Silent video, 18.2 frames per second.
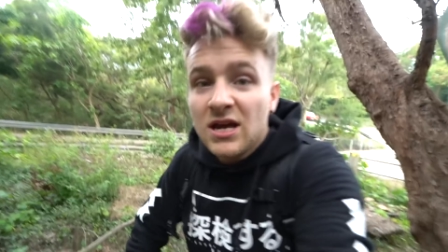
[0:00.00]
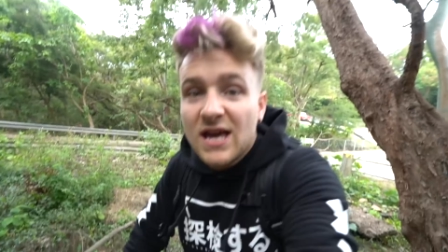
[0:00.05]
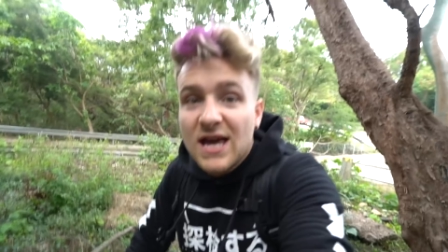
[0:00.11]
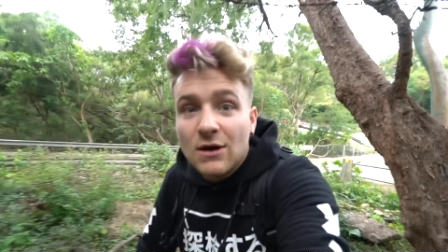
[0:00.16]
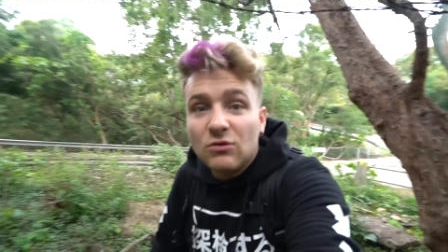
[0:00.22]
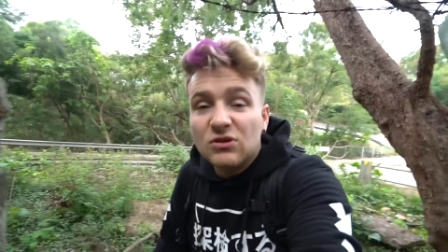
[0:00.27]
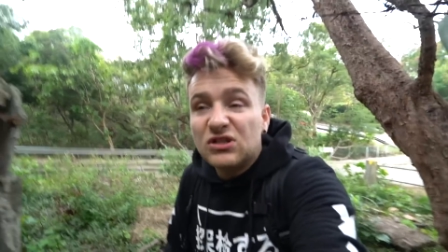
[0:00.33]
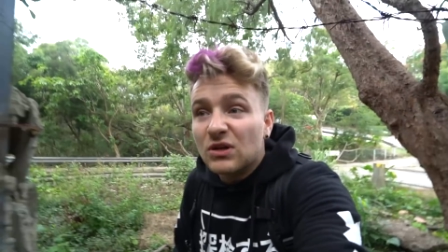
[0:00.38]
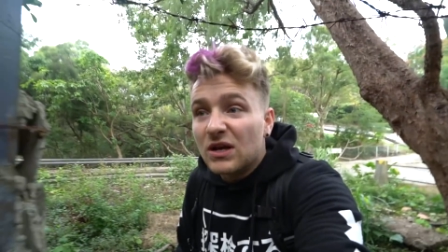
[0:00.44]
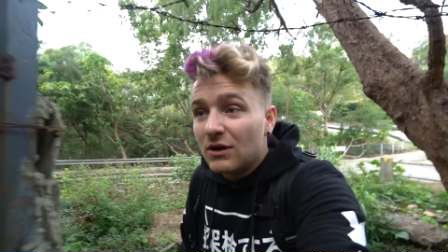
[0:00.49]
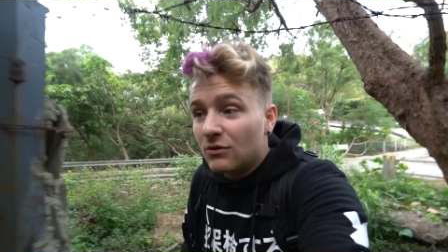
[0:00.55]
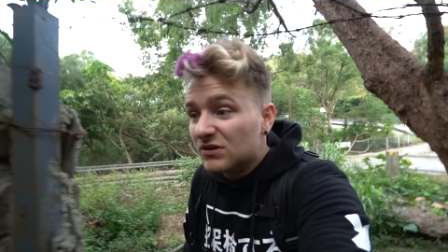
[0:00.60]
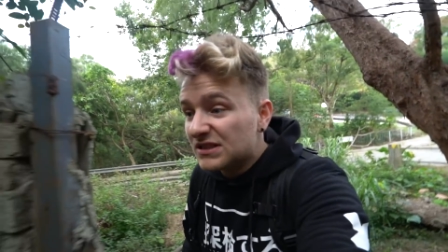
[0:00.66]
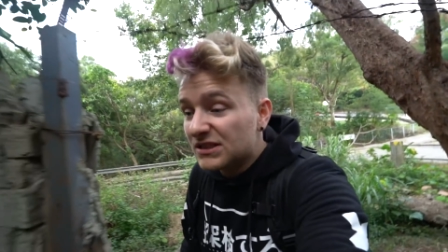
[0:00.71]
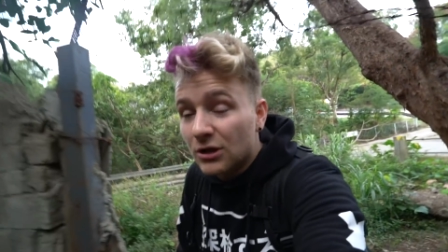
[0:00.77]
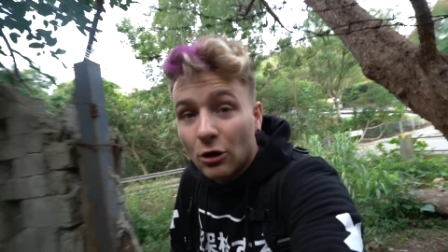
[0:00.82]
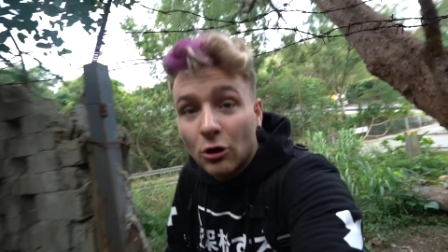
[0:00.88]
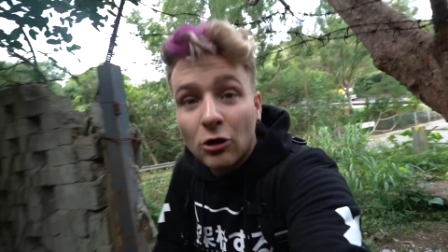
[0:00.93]
It was
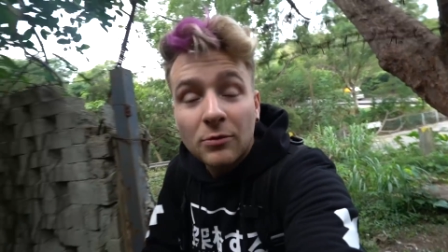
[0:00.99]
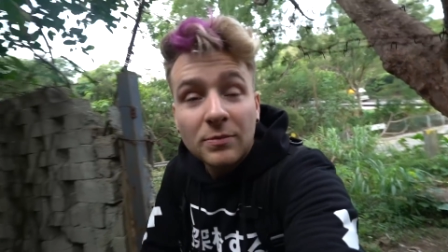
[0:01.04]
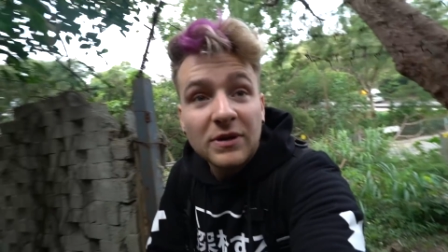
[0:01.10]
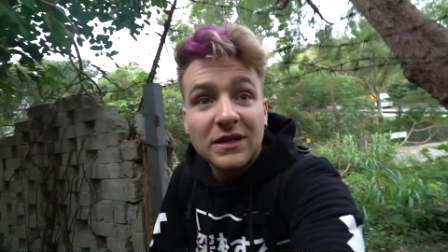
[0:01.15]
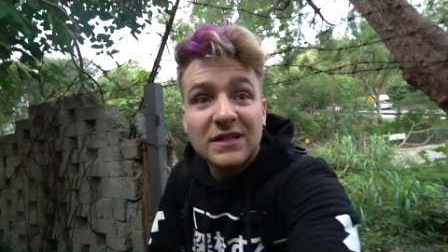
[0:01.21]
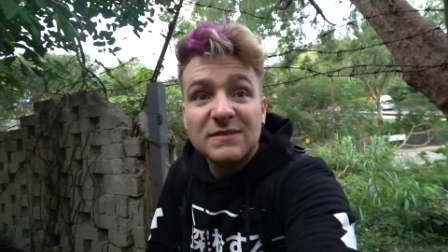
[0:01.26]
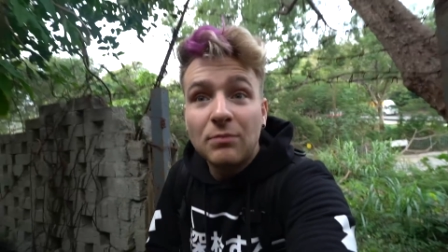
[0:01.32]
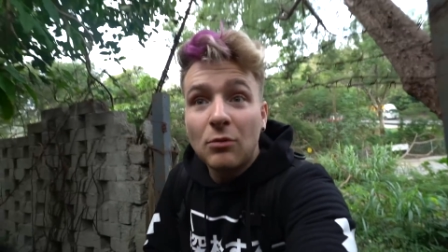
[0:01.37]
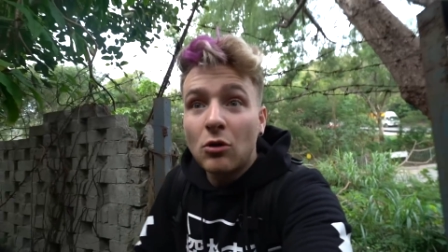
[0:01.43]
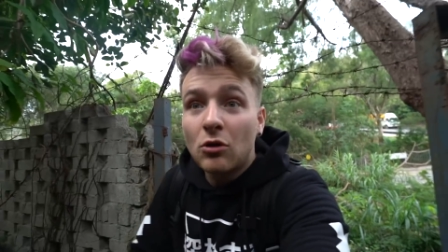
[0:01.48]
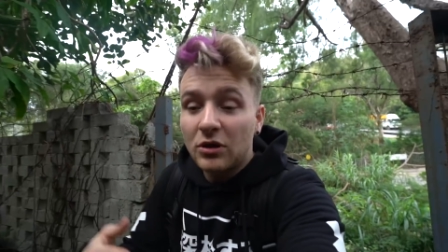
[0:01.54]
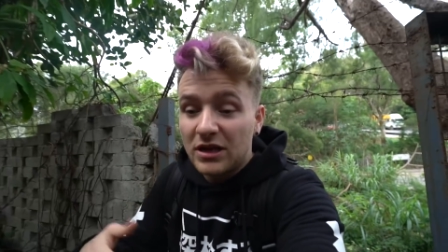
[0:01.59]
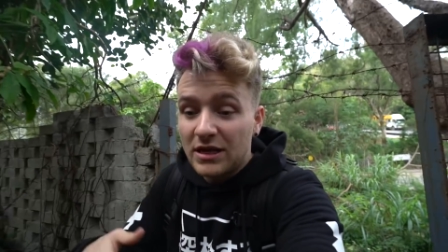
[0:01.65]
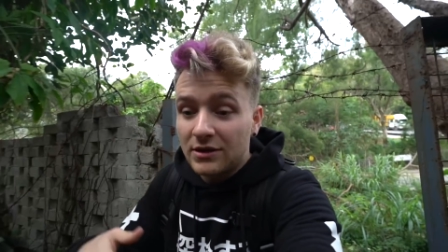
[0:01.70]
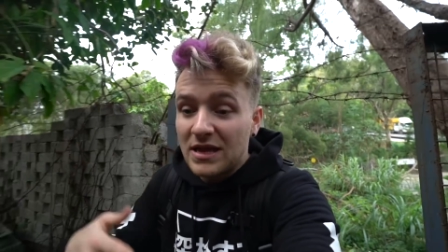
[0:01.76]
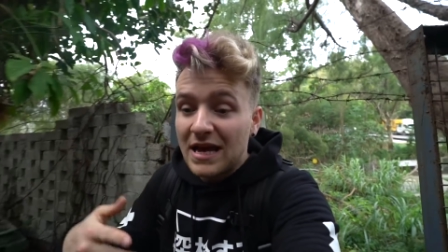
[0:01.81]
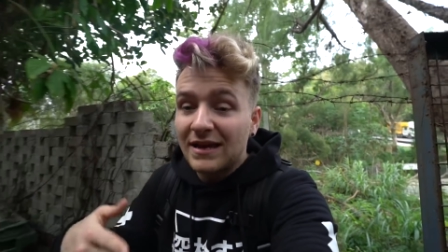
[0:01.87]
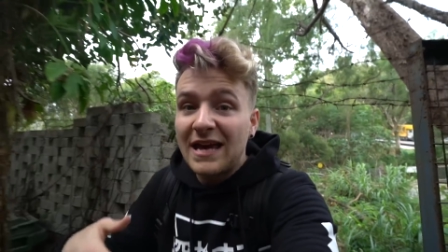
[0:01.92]
an urban explorer
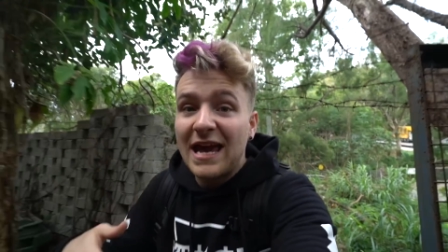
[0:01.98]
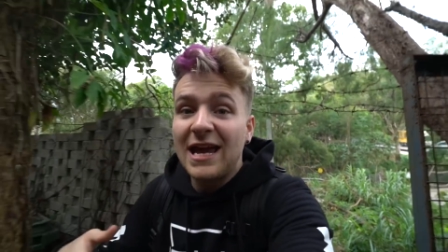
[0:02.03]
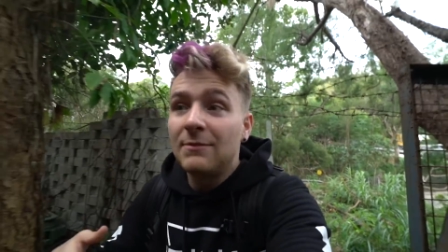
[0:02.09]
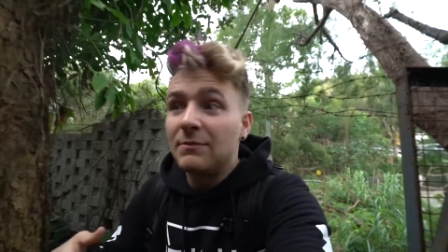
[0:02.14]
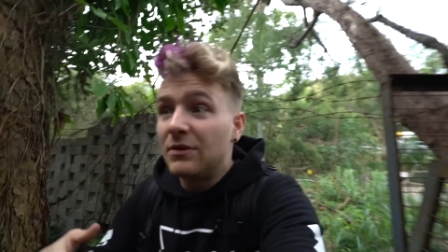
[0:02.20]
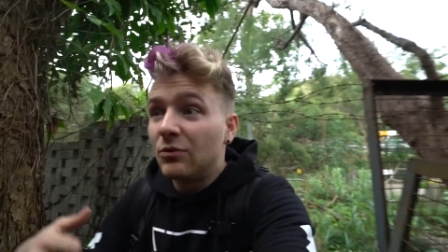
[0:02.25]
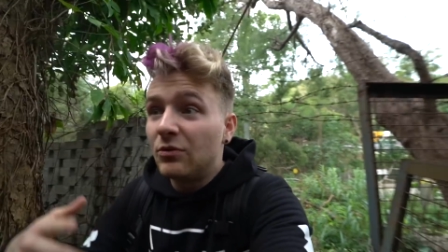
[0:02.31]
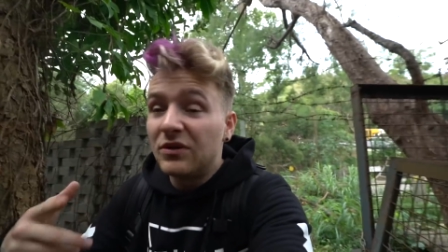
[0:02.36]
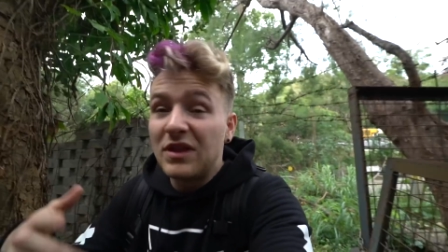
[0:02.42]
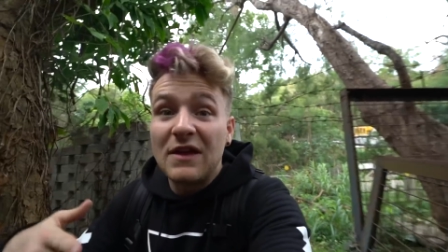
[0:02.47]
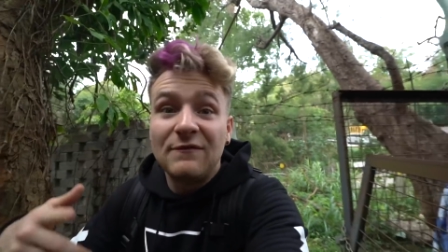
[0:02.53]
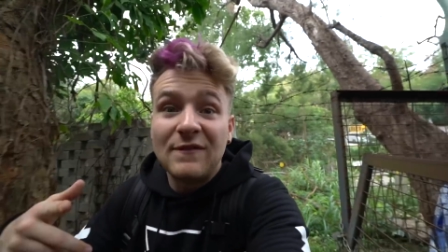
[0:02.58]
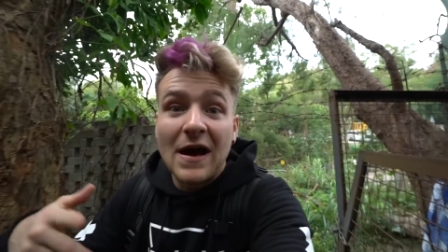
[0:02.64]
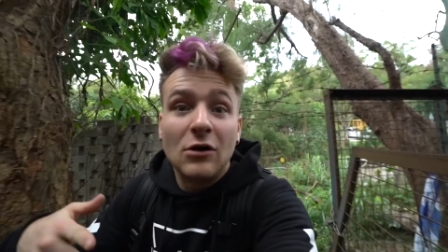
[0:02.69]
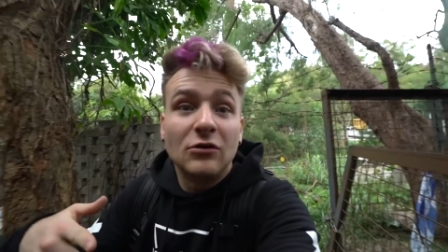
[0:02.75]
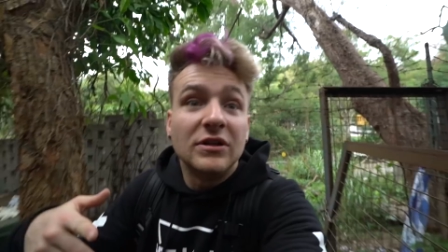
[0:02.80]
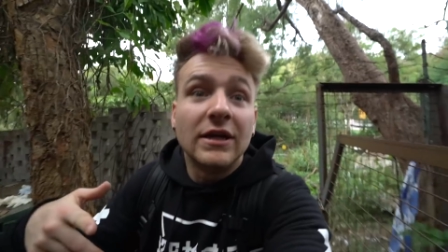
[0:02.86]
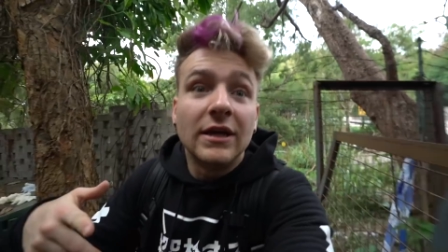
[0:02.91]
here that came where they
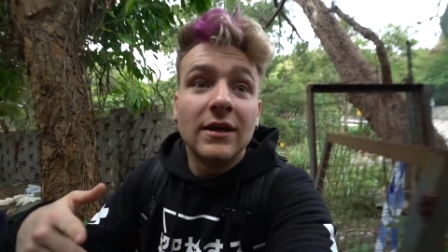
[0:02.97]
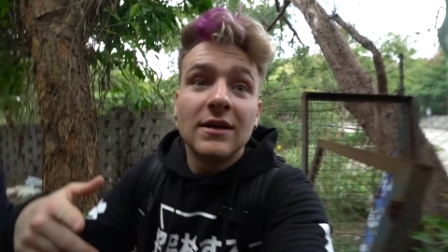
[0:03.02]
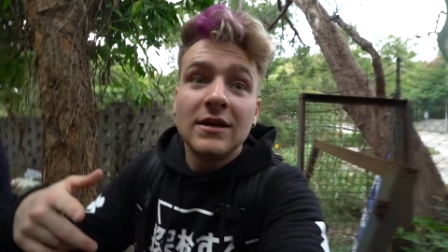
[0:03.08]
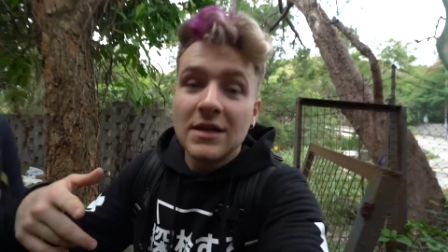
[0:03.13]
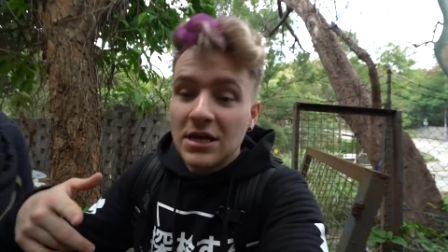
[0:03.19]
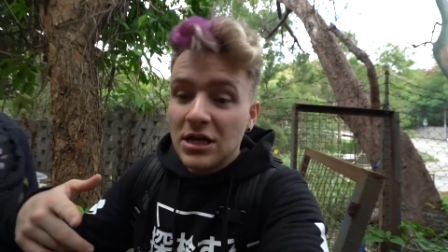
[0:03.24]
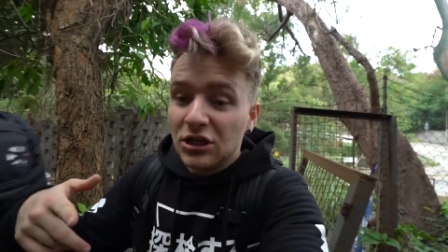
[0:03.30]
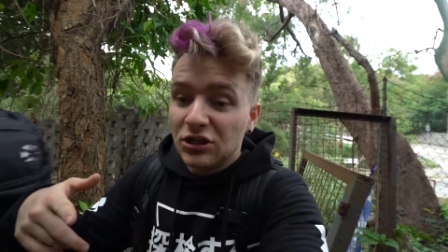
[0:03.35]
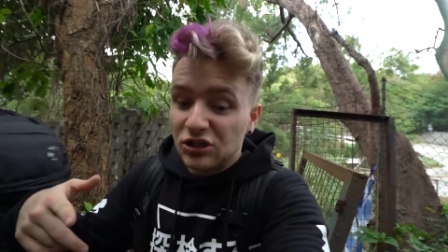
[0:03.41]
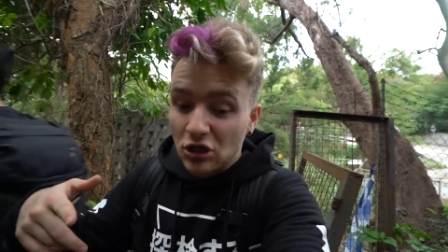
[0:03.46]
found it.